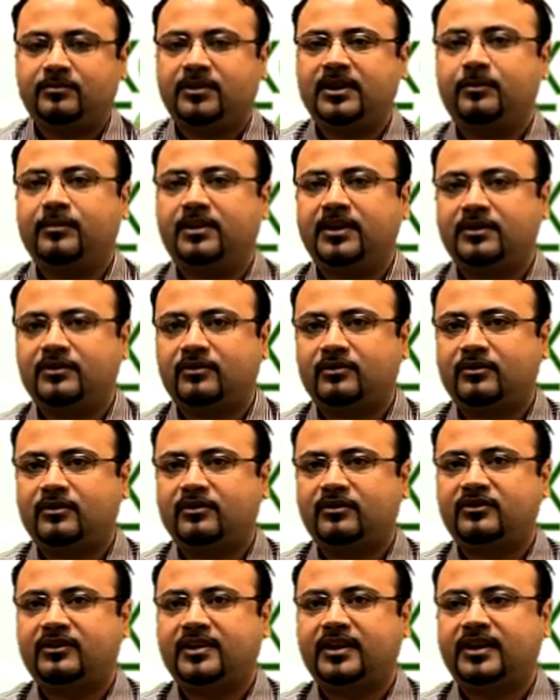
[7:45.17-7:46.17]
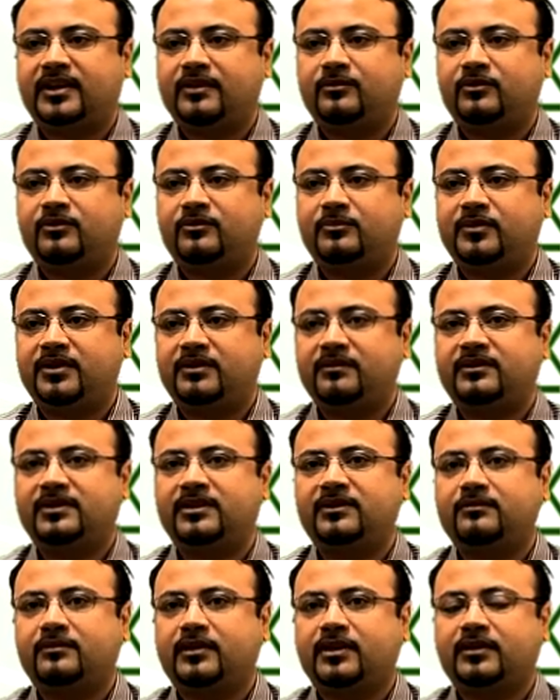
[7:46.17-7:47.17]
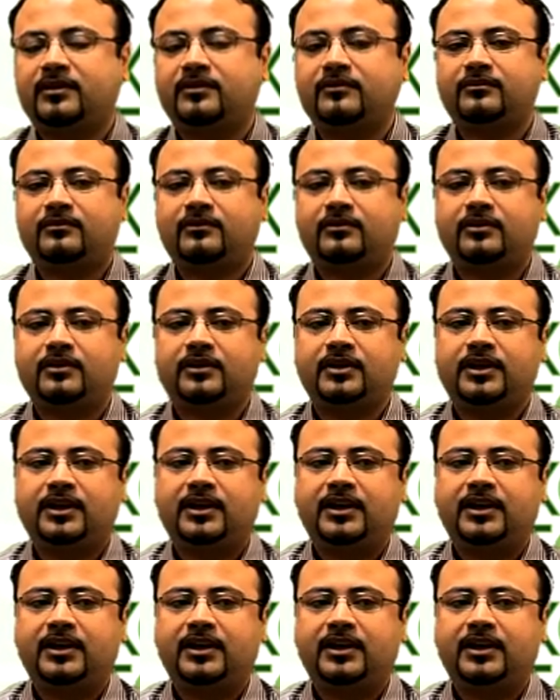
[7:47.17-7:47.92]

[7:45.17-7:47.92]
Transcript: my mentors that I was previously working for,